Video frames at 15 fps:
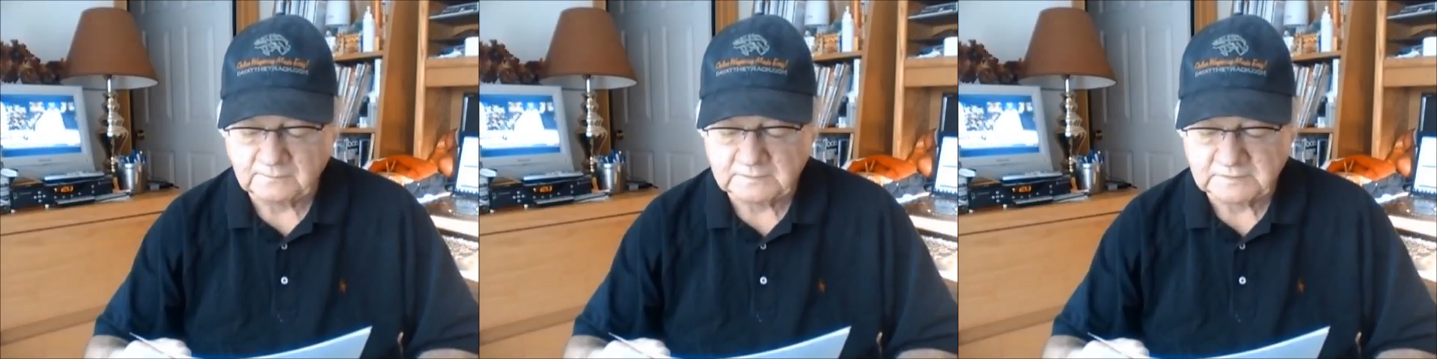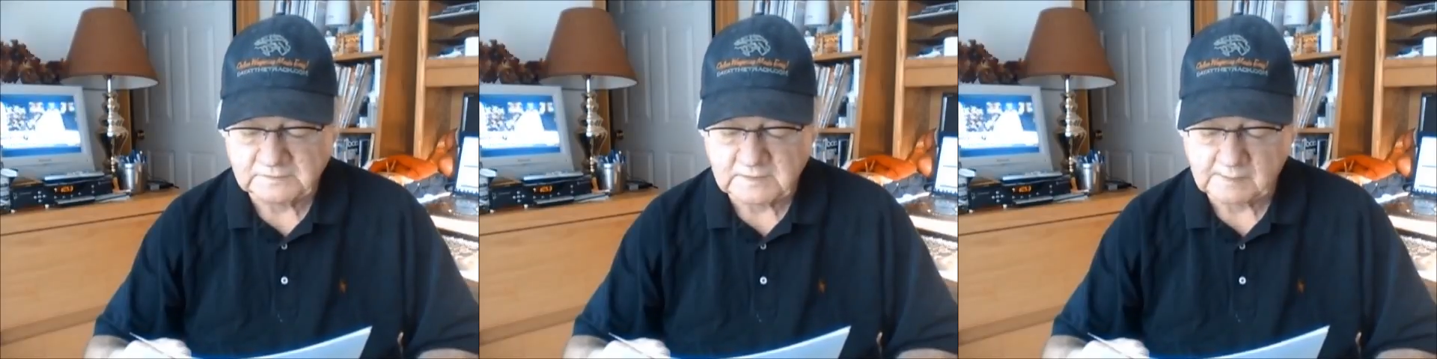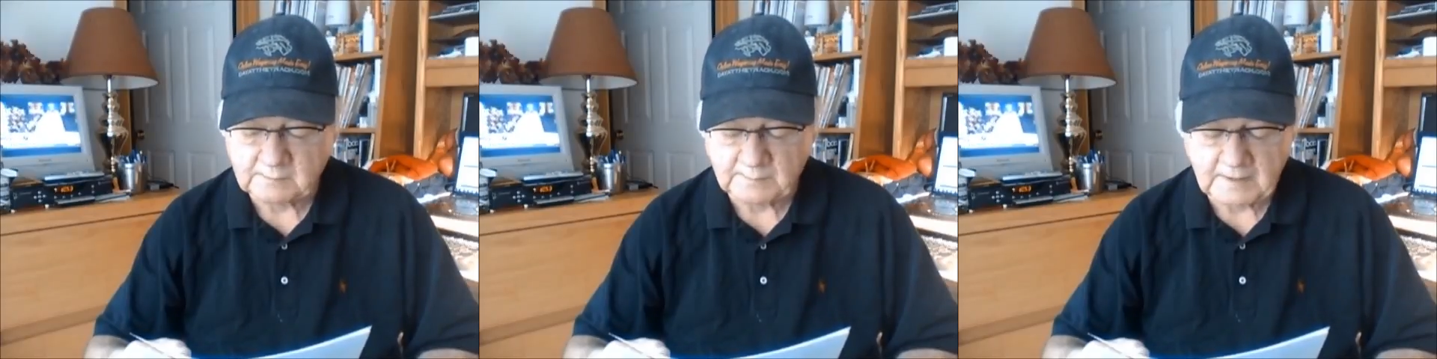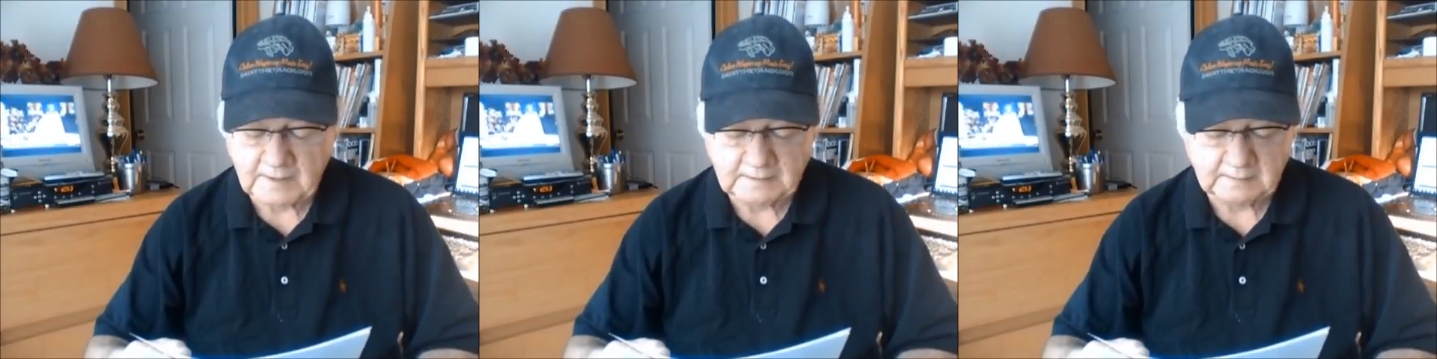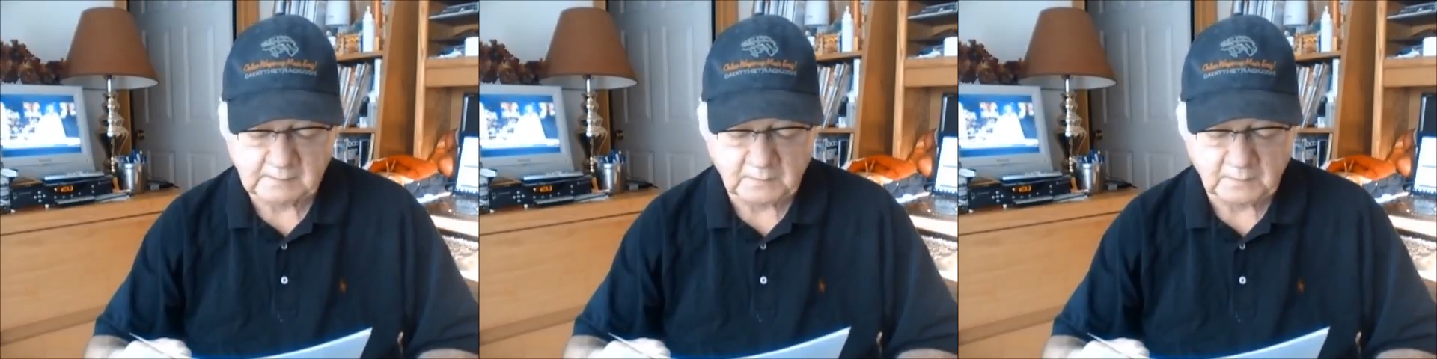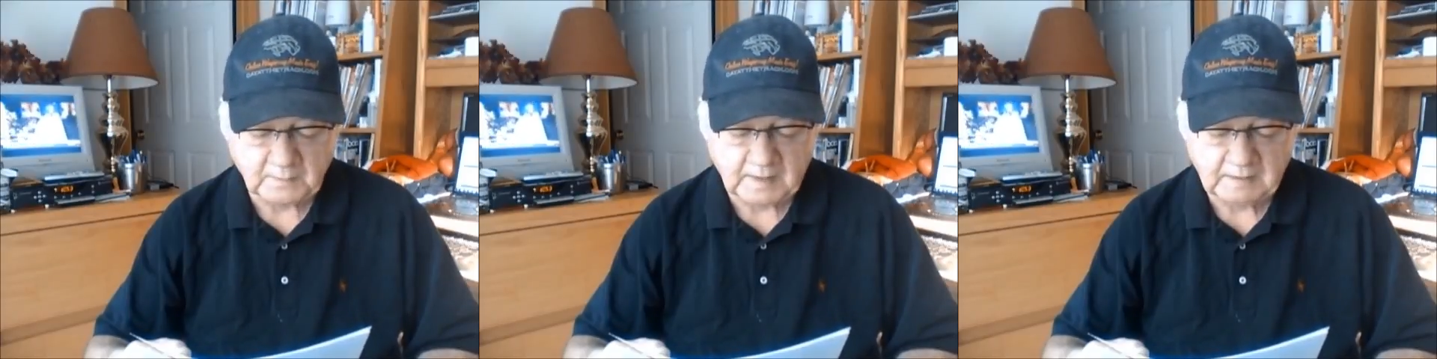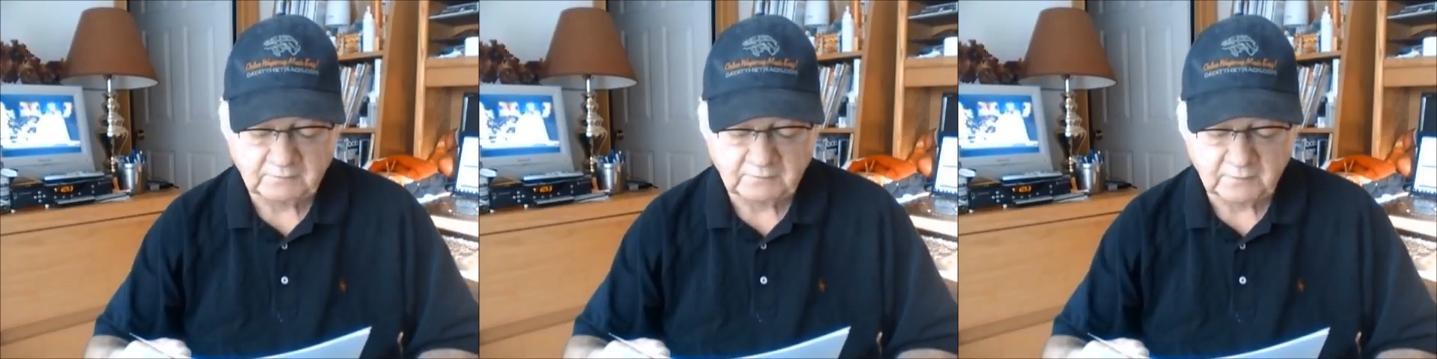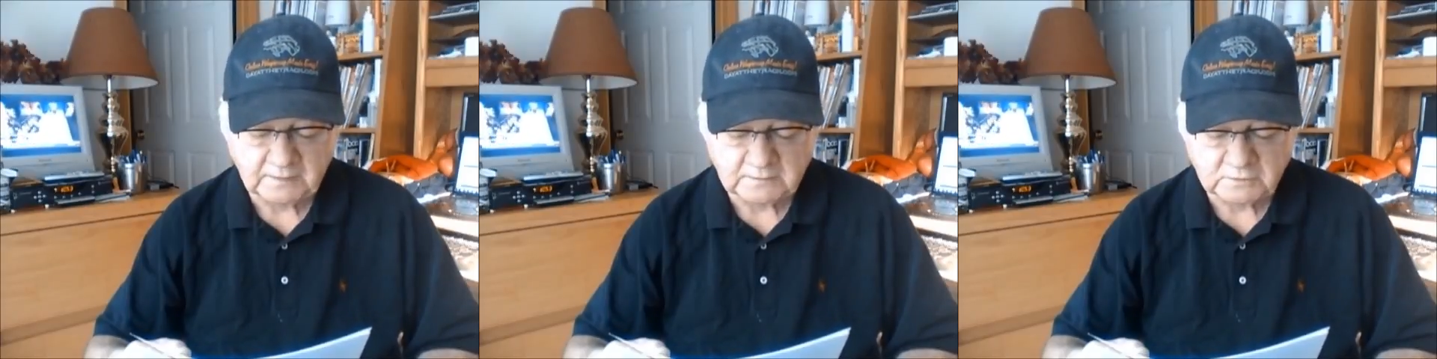Stablemate number 1A,
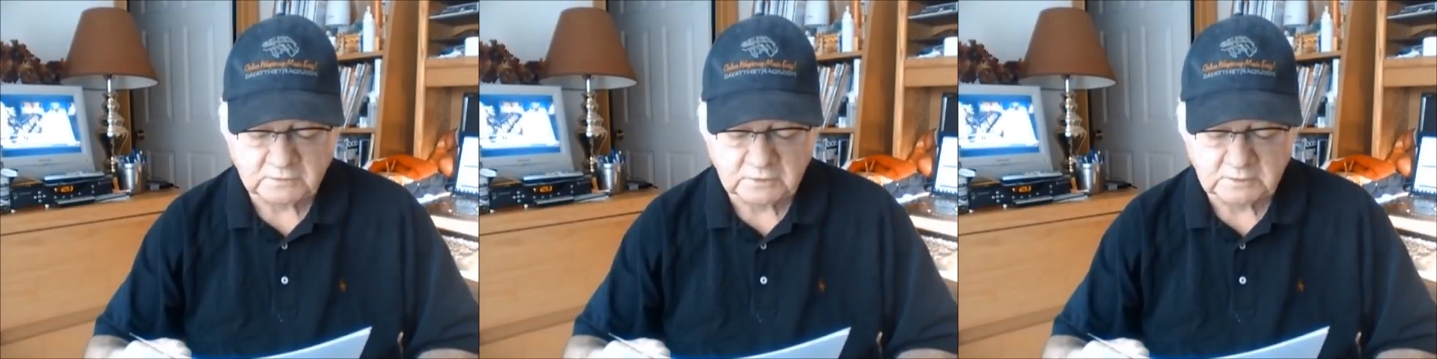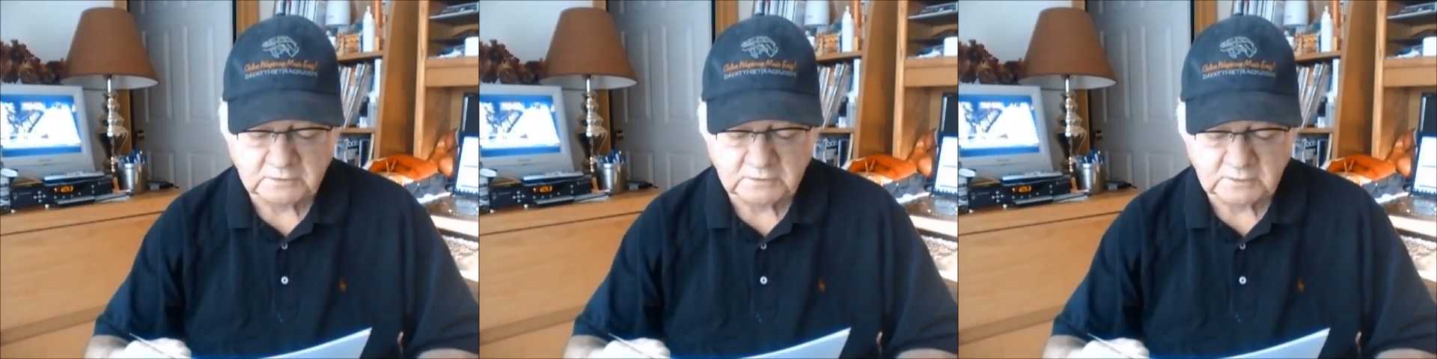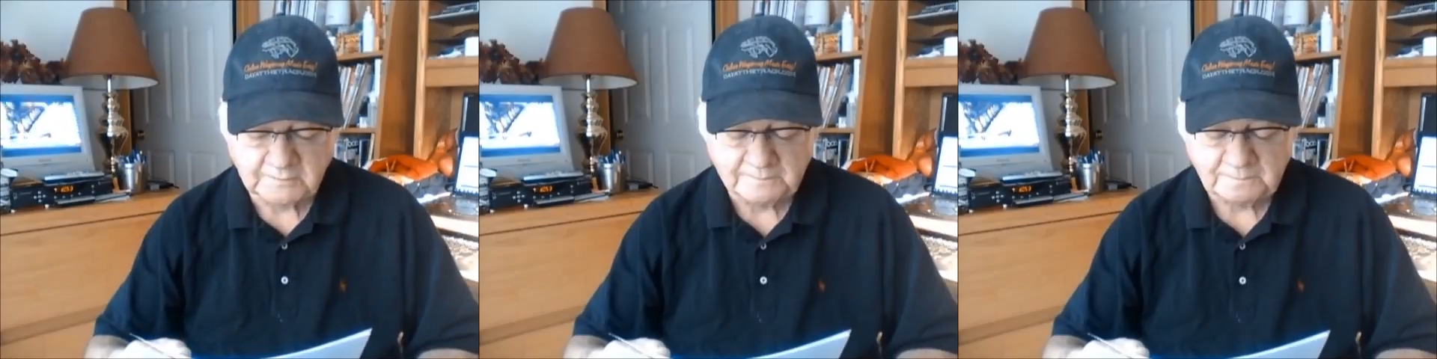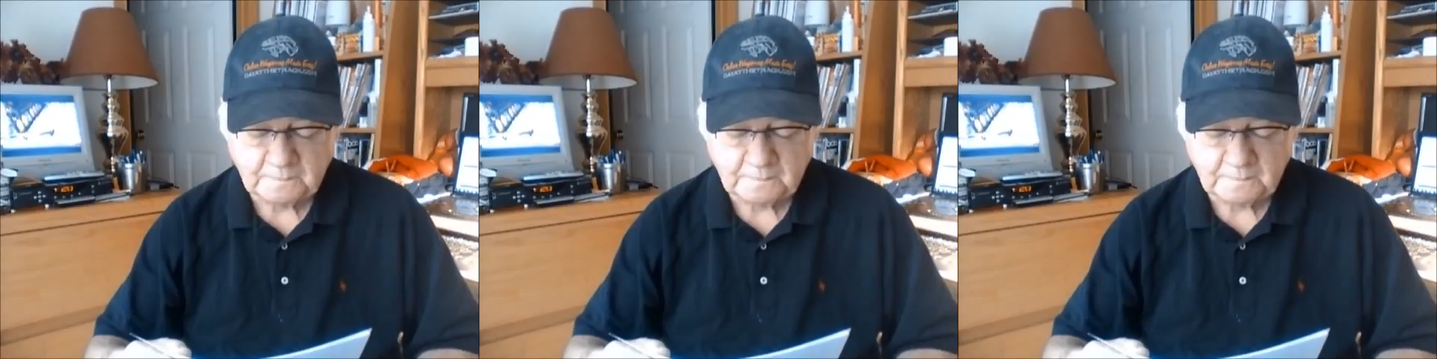Fred and Ginger,